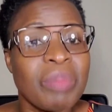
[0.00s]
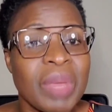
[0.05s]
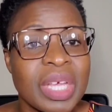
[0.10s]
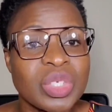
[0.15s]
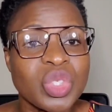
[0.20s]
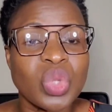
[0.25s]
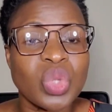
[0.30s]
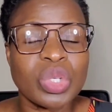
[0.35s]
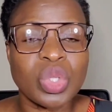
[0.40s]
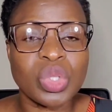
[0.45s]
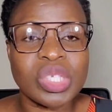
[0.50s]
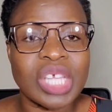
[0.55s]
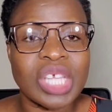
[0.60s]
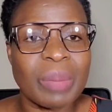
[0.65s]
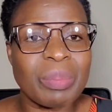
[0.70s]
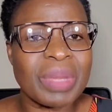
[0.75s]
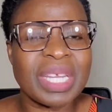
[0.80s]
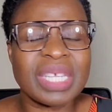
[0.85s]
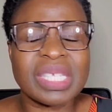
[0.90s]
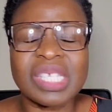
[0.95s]
Make sure you
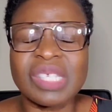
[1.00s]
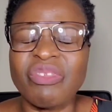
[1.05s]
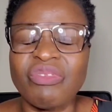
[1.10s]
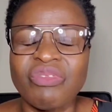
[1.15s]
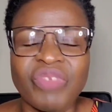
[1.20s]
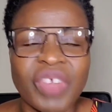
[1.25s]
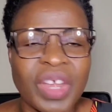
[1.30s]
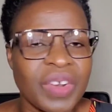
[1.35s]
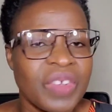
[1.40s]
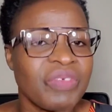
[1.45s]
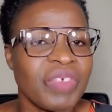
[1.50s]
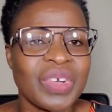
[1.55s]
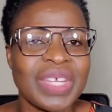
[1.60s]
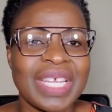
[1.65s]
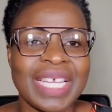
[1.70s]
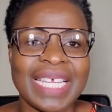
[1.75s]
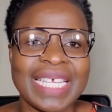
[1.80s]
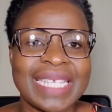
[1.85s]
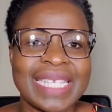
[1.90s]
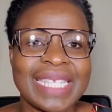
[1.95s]
submit. It's very,
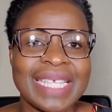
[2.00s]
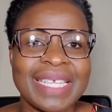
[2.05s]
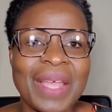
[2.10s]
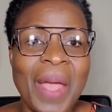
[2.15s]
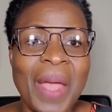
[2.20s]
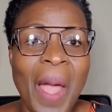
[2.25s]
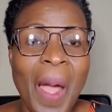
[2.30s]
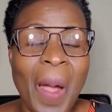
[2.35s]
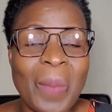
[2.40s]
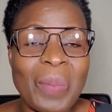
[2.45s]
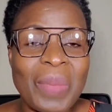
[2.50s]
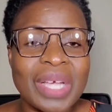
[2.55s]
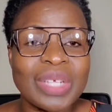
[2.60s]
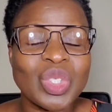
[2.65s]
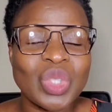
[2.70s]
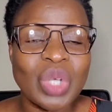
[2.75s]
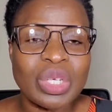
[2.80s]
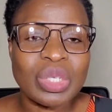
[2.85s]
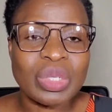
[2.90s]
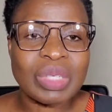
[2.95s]
very easy. Make
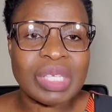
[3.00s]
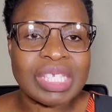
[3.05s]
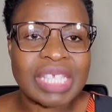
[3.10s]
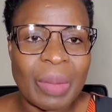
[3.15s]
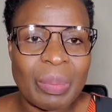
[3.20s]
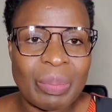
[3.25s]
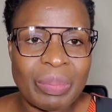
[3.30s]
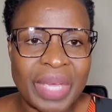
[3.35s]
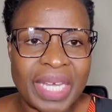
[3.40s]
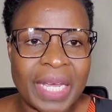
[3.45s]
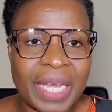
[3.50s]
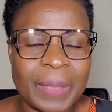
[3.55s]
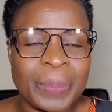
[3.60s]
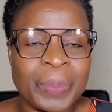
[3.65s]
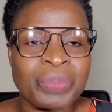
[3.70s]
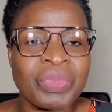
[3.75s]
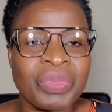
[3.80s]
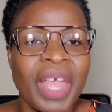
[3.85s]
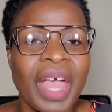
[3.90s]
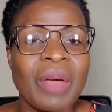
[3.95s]
sure you submit
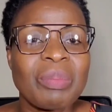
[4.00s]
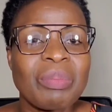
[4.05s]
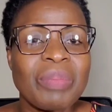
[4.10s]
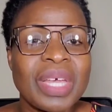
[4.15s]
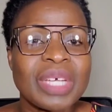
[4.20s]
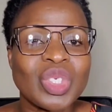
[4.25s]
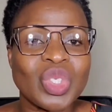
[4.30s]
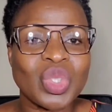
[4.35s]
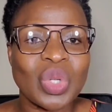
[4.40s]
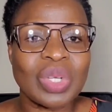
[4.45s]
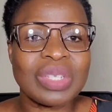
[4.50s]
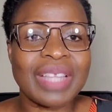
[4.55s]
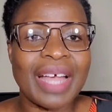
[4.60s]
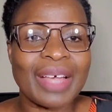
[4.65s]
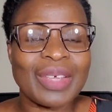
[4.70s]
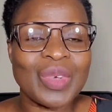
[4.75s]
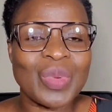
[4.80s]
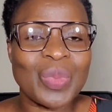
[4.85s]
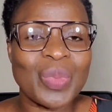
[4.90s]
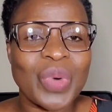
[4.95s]
it. And make sure
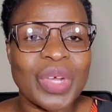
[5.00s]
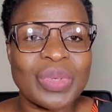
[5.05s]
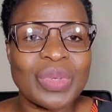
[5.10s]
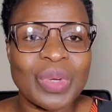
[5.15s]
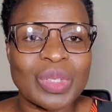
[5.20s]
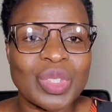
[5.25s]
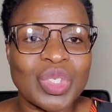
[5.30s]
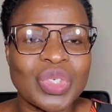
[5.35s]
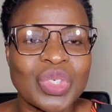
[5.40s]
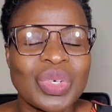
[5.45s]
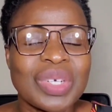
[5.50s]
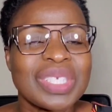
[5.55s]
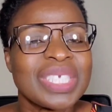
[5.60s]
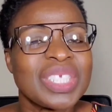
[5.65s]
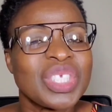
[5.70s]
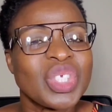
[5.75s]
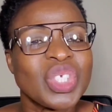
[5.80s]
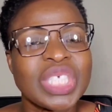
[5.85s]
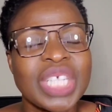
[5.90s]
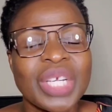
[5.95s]
that you bring your
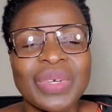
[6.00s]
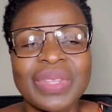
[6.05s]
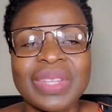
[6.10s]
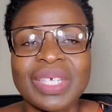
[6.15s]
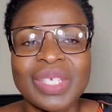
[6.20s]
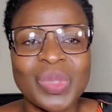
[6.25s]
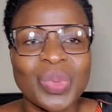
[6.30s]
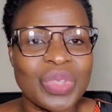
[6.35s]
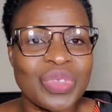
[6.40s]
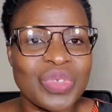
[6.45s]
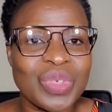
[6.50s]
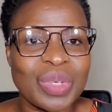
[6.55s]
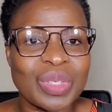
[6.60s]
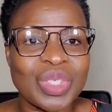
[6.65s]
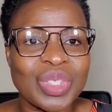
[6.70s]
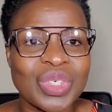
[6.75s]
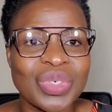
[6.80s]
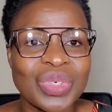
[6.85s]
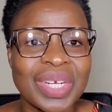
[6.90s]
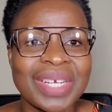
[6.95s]
children, share this with your
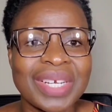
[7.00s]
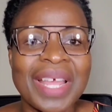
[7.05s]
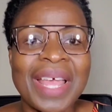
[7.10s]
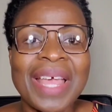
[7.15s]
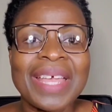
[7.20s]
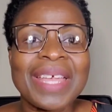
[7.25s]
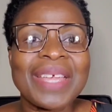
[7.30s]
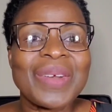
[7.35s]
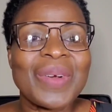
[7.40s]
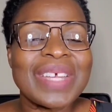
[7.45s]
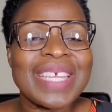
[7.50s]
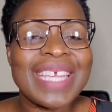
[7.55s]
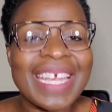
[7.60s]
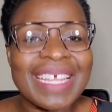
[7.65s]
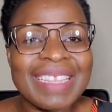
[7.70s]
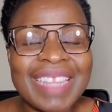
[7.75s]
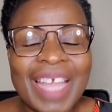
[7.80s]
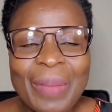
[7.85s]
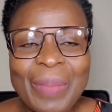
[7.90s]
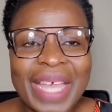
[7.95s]
children, you know,
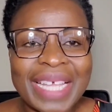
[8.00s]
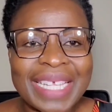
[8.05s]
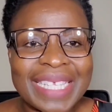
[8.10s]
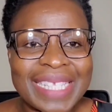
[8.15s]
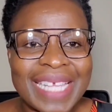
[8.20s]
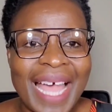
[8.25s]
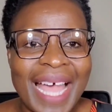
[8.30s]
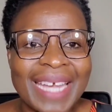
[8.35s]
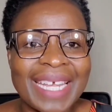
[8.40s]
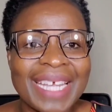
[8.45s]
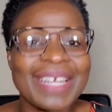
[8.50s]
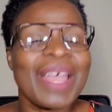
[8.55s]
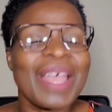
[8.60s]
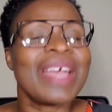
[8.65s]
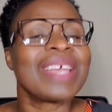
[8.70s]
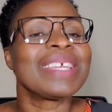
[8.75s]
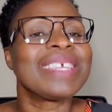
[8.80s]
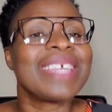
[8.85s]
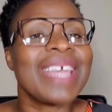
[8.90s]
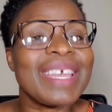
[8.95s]
get them excited,
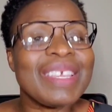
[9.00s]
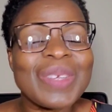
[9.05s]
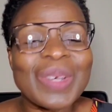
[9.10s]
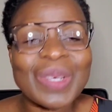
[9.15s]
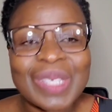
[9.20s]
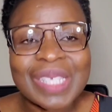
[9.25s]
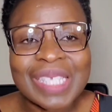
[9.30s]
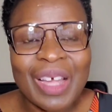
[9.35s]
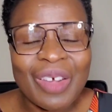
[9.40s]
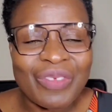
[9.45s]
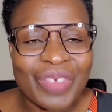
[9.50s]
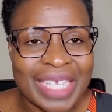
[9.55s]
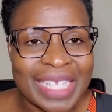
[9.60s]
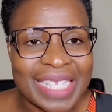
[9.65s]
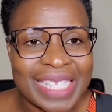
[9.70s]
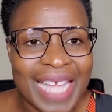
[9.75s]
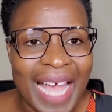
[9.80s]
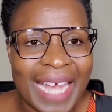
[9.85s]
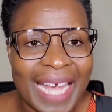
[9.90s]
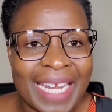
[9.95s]
get yourself
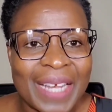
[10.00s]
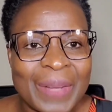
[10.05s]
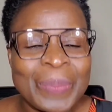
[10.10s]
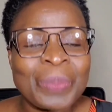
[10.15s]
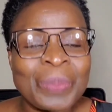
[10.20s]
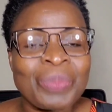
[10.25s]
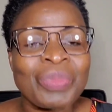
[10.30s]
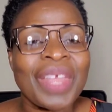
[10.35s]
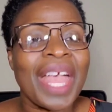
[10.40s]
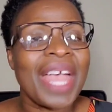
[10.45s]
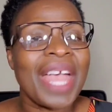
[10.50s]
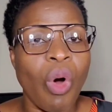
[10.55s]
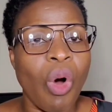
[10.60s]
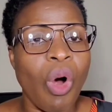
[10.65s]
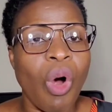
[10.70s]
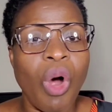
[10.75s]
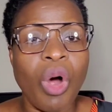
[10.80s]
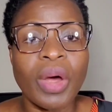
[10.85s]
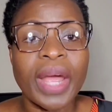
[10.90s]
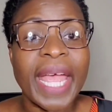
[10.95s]
excited
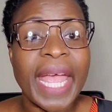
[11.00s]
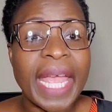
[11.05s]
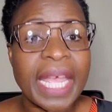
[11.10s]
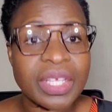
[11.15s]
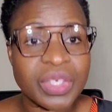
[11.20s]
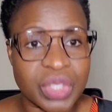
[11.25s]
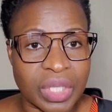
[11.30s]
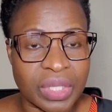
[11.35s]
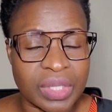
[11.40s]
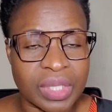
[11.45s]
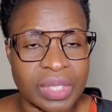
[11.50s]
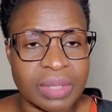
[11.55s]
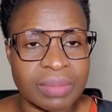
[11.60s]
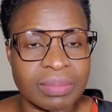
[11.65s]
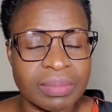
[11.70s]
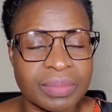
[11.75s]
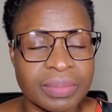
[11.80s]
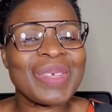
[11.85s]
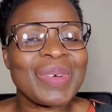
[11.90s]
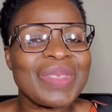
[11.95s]
for all ages.
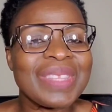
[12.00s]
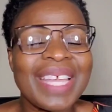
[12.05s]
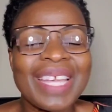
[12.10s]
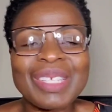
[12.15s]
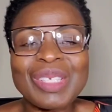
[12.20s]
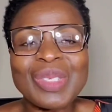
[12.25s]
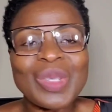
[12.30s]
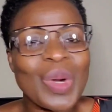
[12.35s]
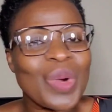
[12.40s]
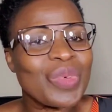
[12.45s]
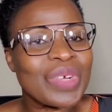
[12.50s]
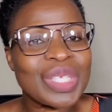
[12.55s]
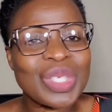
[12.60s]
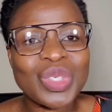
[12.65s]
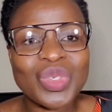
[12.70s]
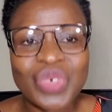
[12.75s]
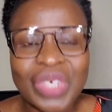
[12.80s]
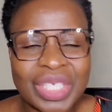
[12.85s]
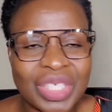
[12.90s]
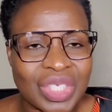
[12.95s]
So there's no
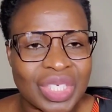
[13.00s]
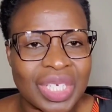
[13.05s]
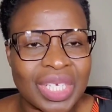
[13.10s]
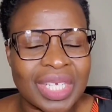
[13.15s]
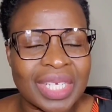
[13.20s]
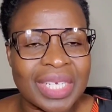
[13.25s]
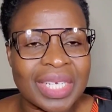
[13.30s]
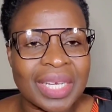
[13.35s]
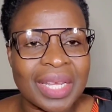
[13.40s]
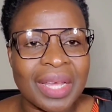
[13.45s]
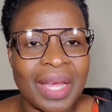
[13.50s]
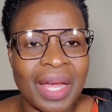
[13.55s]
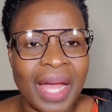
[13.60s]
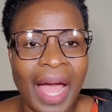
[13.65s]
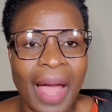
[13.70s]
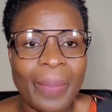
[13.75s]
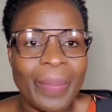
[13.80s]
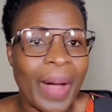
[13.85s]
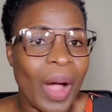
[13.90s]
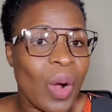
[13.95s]
restriction
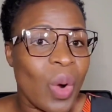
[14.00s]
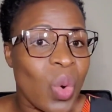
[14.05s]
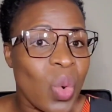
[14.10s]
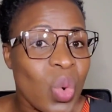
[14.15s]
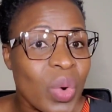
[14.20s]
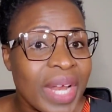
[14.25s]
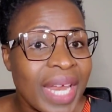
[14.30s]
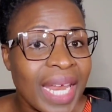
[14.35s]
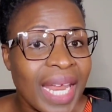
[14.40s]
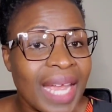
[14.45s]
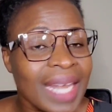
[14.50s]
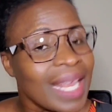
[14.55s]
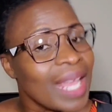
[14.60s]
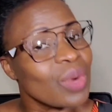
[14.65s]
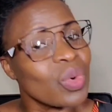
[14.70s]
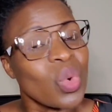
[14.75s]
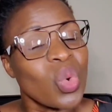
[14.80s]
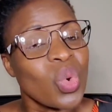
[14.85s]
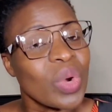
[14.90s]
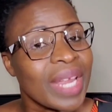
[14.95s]
about who can
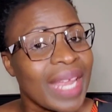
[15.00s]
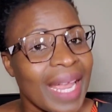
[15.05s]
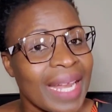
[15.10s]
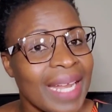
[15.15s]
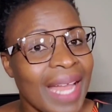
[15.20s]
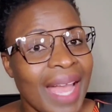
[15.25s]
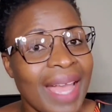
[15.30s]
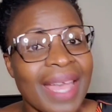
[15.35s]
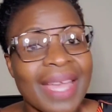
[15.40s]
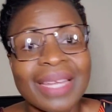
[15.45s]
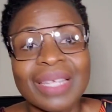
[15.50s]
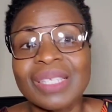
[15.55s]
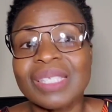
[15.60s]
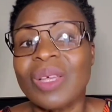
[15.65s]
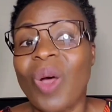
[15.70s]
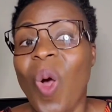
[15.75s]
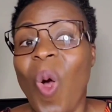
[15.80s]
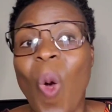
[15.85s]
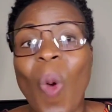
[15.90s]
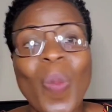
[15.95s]
and who cannot. It
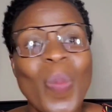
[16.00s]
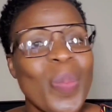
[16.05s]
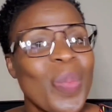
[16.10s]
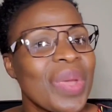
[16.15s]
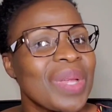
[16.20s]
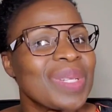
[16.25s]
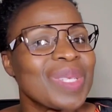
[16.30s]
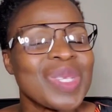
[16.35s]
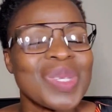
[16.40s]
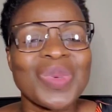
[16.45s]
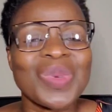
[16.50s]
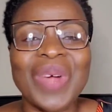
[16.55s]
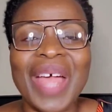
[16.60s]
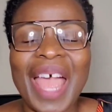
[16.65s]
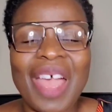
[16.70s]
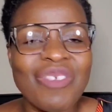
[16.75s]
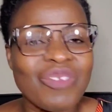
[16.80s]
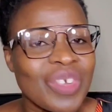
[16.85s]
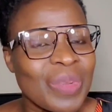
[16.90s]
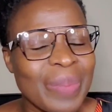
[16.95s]
is open to
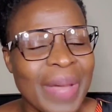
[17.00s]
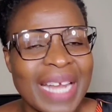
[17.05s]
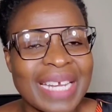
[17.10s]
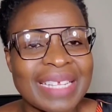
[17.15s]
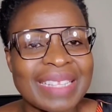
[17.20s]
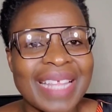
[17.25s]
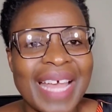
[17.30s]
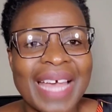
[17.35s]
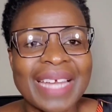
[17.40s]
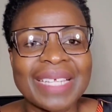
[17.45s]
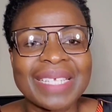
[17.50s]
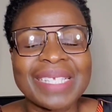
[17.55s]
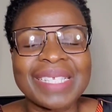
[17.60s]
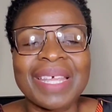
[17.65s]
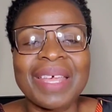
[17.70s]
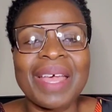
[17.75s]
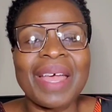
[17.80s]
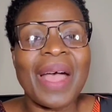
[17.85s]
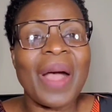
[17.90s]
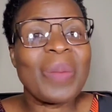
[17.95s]
everybody. That is
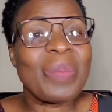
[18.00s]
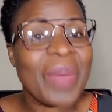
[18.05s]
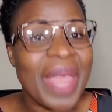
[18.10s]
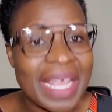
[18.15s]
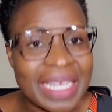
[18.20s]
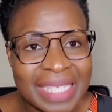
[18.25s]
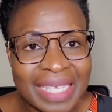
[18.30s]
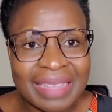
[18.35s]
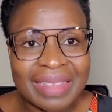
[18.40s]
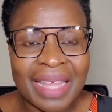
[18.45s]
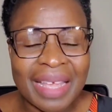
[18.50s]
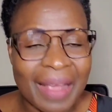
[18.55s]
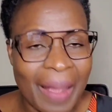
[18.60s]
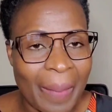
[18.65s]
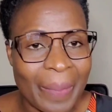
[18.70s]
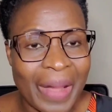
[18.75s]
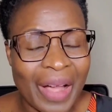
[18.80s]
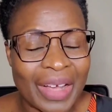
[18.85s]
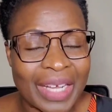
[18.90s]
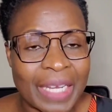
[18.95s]
amazing thing
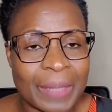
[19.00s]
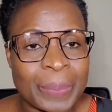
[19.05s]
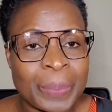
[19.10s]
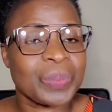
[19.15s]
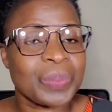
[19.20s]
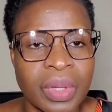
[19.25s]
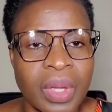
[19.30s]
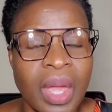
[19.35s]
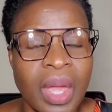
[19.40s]
about it.